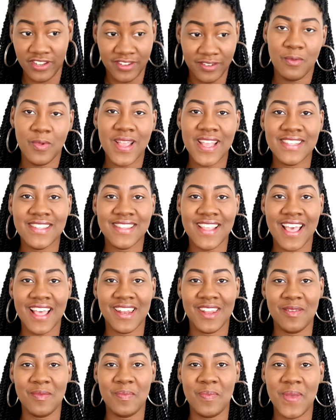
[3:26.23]
We're
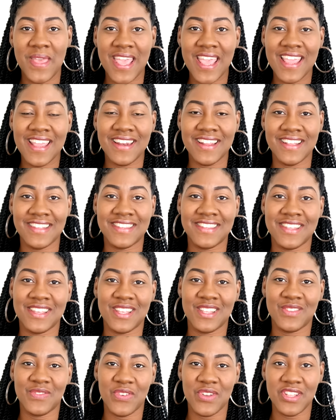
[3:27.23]
selling
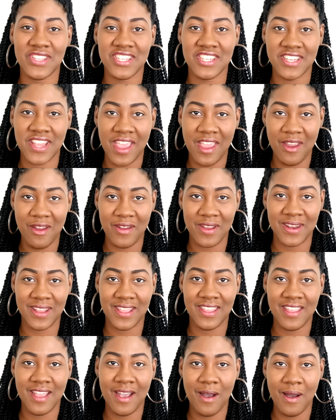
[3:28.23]
penises for charity,
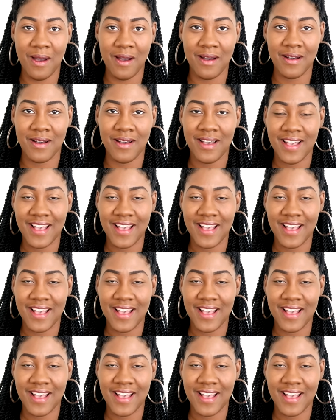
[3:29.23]
y'all.